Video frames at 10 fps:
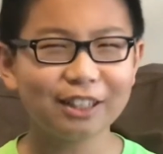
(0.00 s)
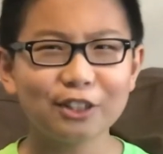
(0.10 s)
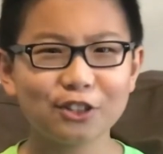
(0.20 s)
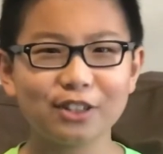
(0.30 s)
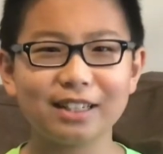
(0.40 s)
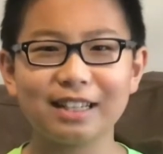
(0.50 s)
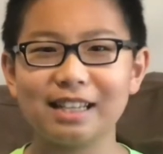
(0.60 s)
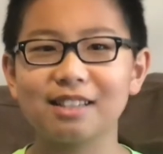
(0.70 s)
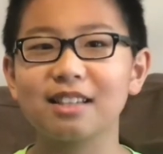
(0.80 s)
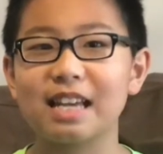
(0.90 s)
she
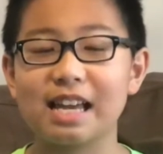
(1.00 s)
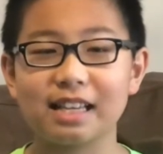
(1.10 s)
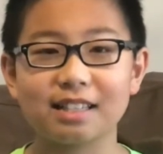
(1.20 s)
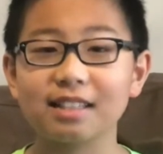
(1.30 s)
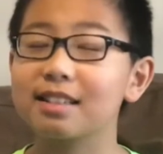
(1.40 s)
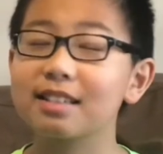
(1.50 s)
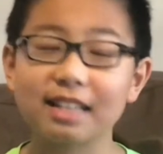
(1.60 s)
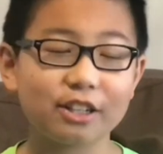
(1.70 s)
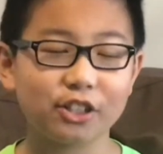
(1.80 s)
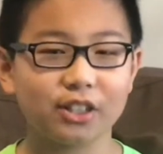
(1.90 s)
is a
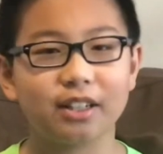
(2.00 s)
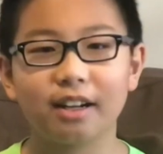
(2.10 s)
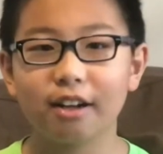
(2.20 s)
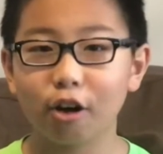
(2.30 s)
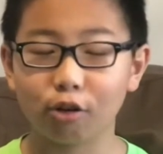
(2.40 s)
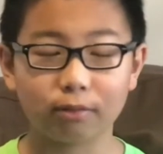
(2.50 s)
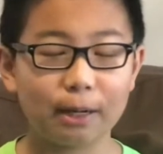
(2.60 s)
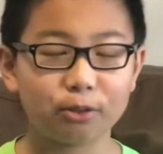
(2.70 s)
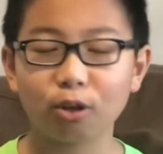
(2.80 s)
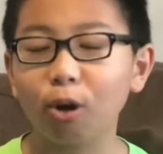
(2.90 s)
sensation
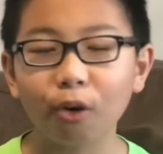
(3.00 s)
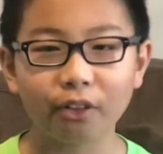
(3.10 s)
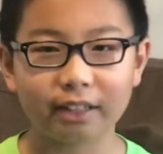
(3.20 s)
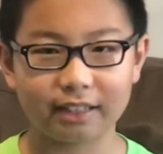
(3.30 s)
around all the